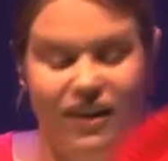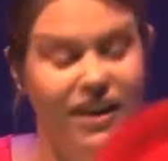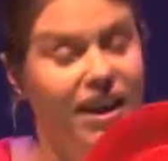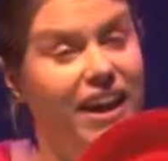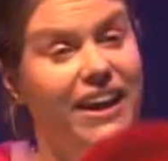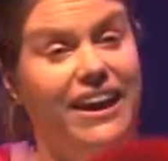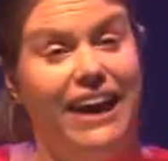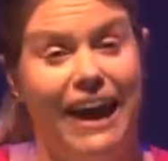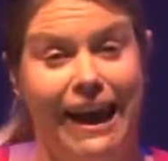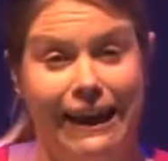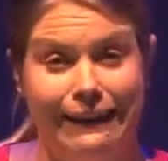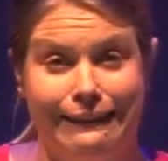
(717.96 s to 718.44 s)

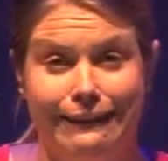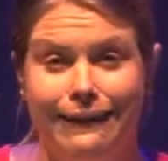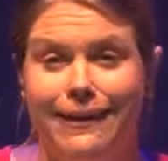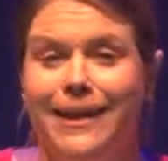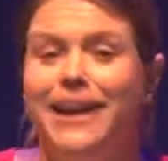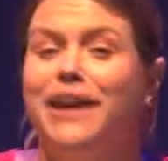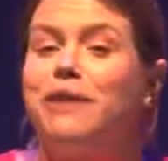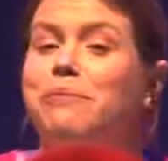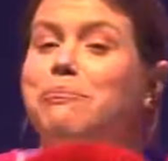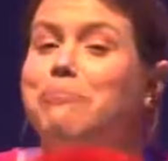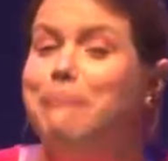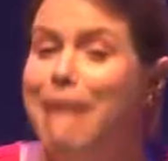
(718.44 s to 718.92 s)
Again,
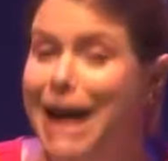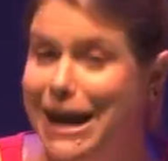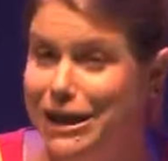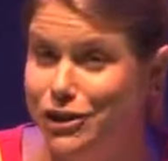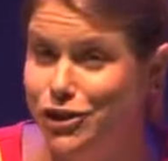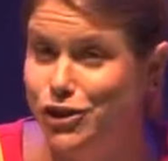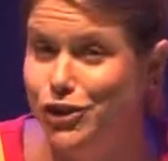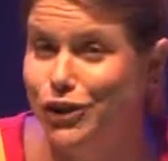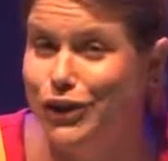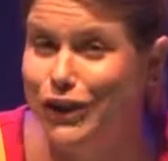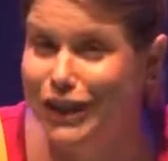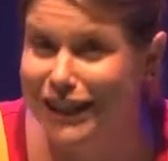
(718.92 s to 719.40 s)
make
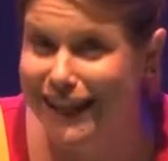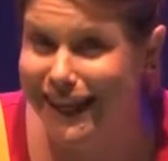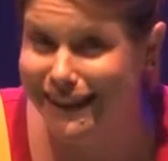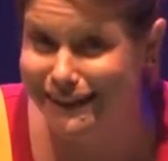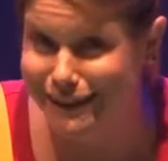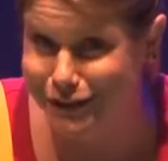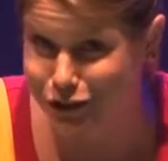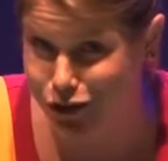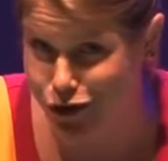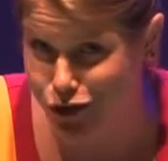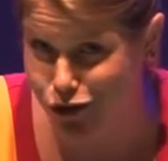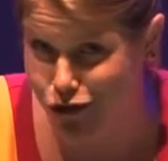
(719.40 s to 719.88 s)
sure you let
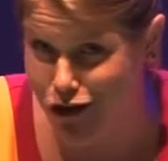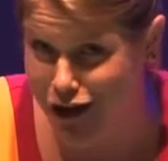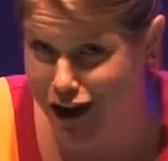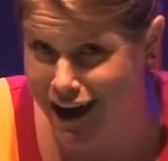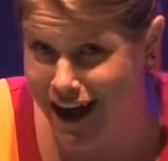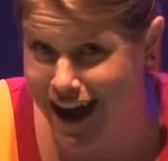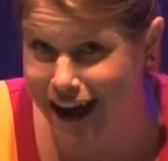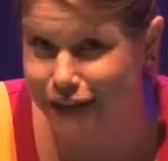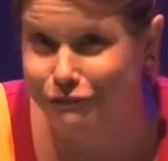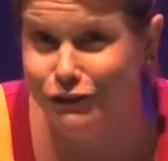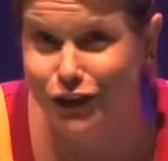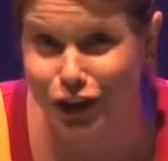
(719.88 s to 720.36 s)
this
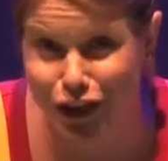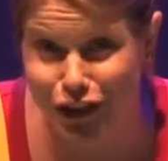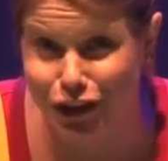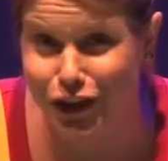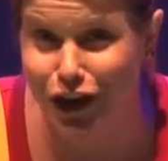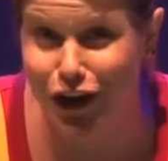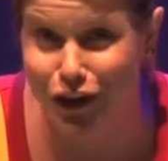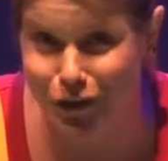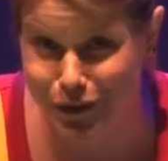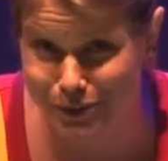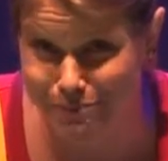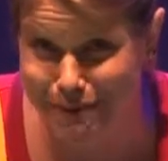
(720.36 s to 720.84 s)
dry if you're going to
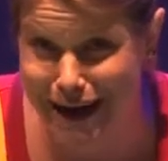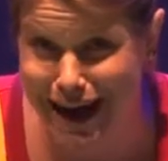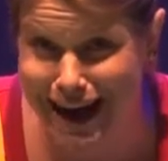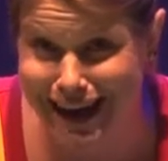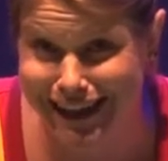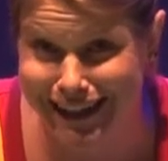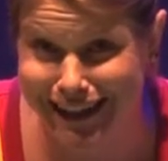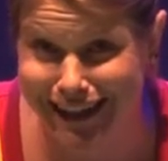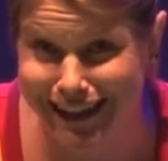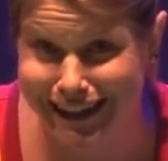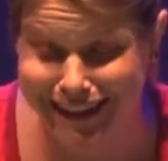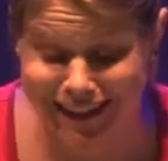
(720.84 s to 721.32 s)
go on
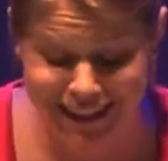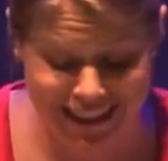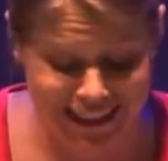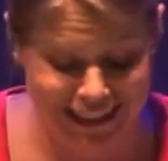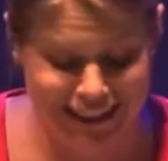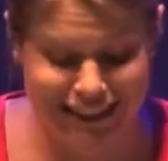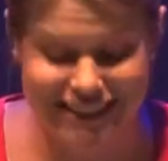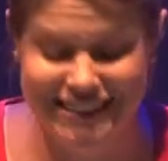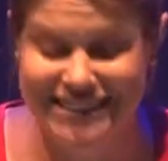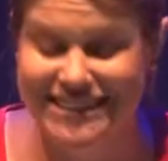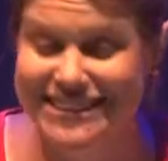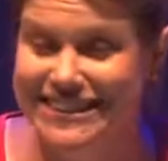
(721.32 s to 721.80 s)
marker
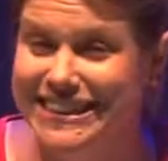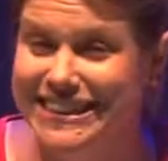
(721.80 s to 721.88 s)
because,